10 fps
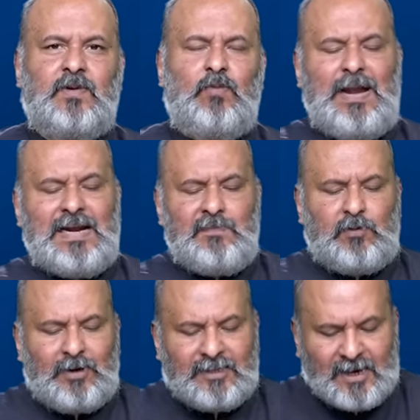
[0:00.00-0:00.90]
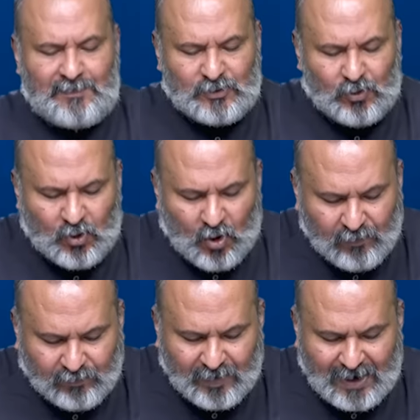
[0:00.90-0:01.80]
Welcome to another episode
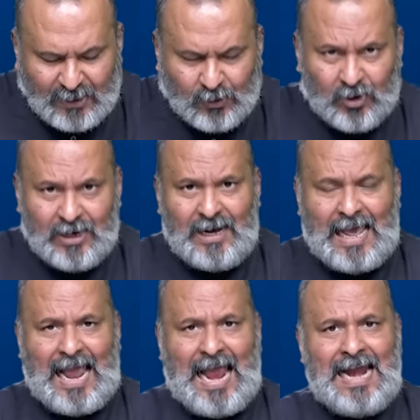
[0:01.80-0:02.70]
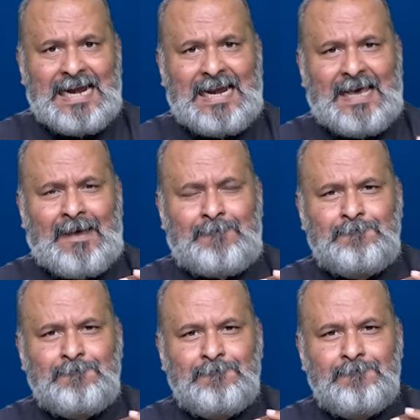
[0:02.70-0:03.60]
of Editorial. And
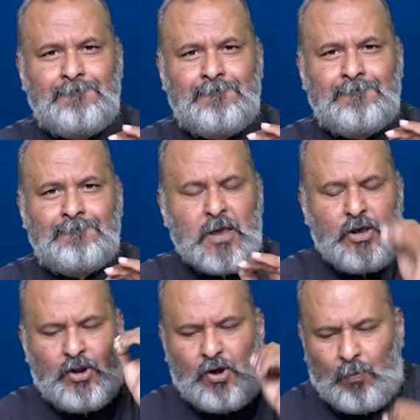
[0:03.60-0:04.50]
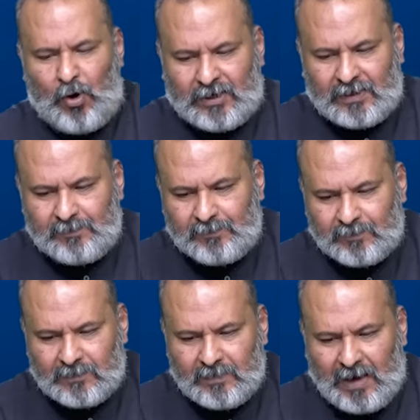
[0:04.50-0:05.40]
you know what?
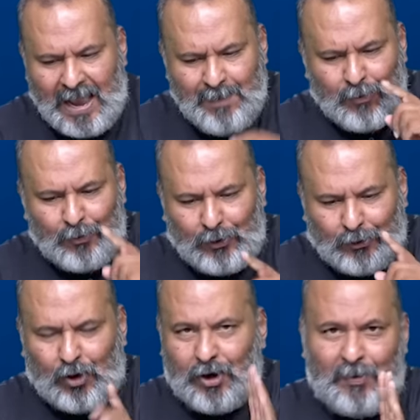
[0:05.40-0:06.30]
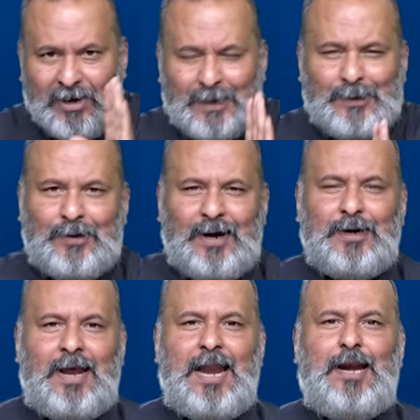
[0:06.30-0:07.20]
I am going to talk about
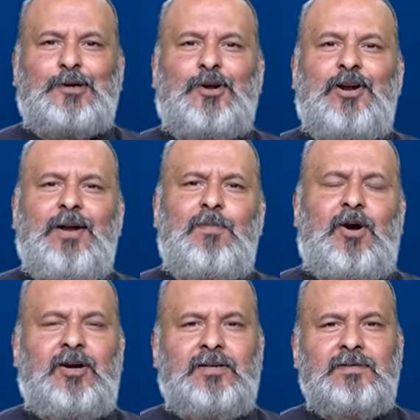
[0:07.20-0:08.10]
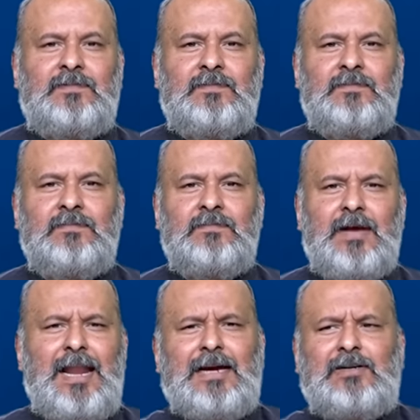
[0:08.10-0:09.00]
electoral bond.
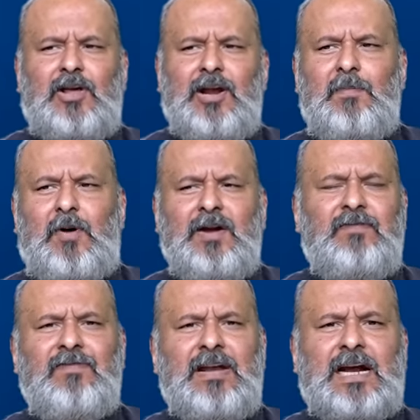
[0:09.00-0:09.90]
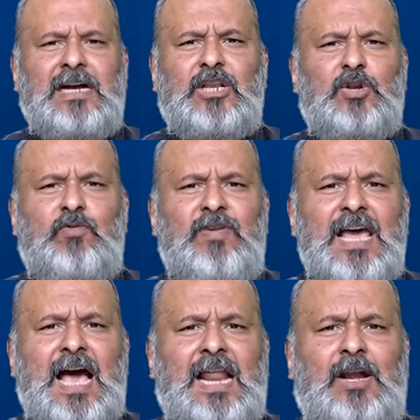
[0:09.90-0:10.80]
Electoral bond, we will continue. We
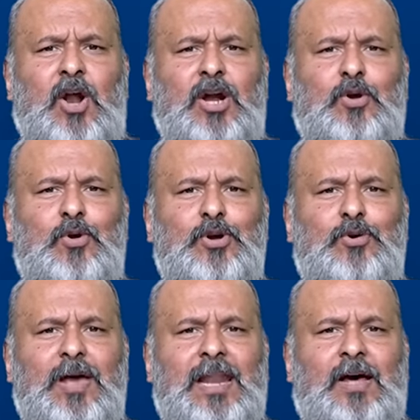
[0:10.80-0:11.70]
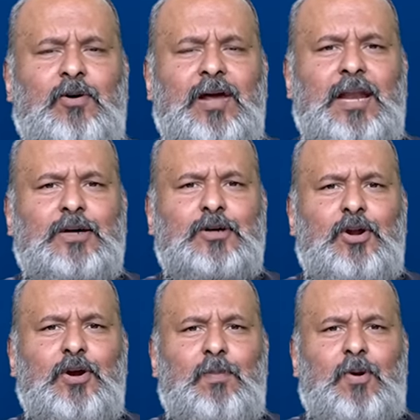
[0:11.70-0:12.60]
are not going to allow
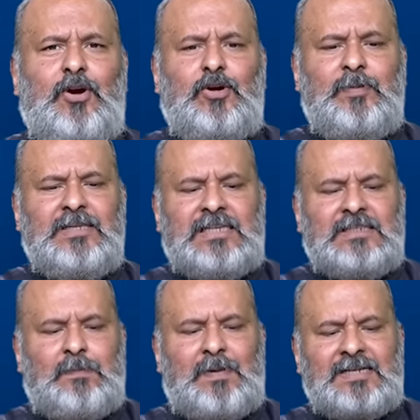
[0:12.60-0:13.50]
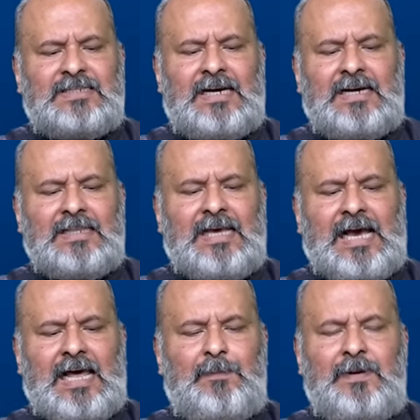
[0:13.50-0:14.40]
electoral bond to be just brushed under the
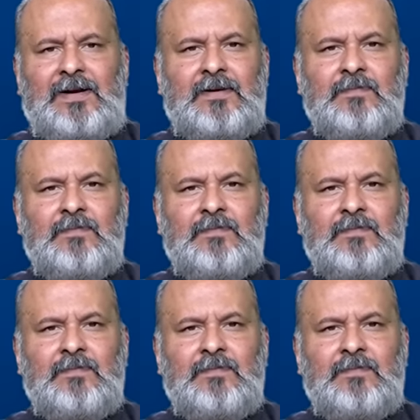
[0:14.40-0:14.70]
carpet.